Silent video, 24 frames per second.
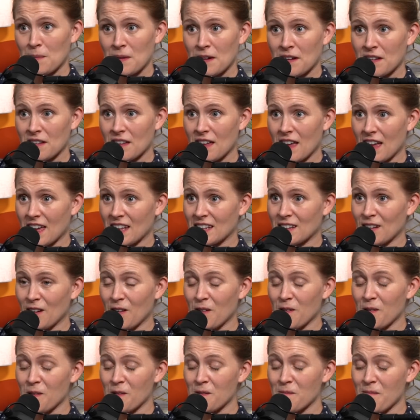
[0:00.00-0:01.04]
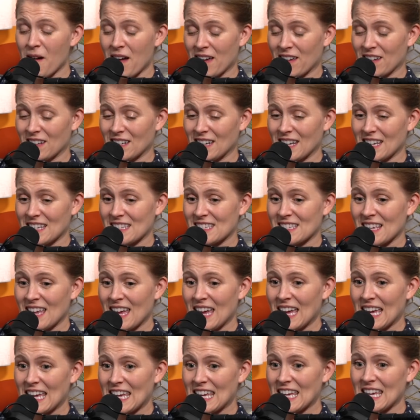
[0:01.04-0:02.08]
oatmeal, and oh my goodness,
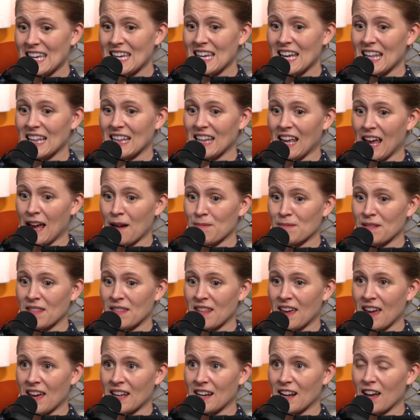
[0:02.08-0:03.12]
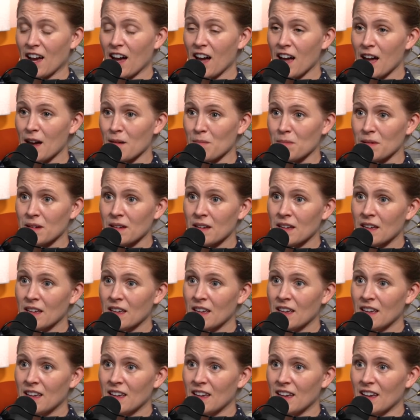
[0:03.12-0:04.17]
he lapped that up.
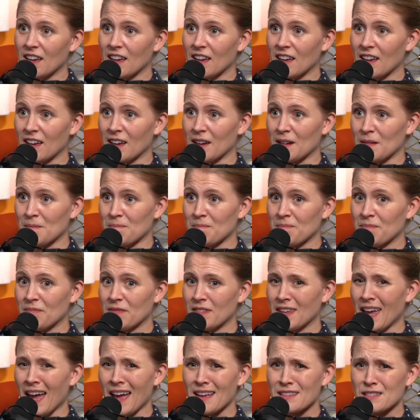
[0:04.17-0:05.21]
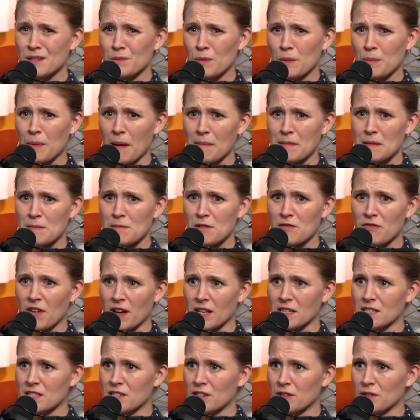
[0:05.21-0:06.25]
Yeah, so we'll probably move
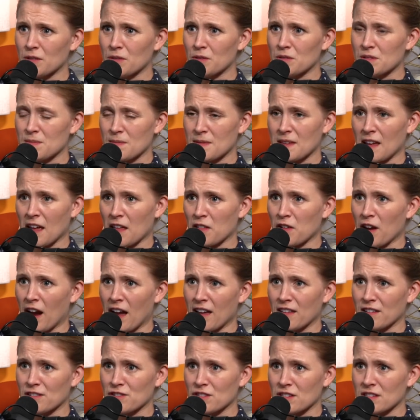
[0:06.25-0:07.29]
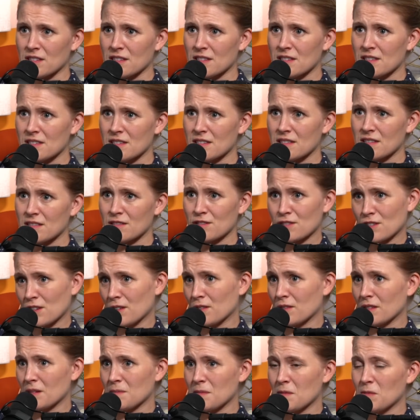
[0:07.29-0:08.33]
on to some of the other allergens
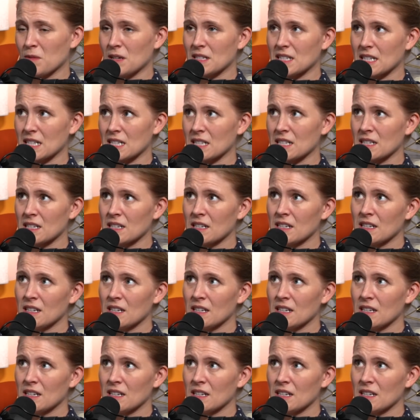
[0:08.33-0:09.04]
soon. I mean, we did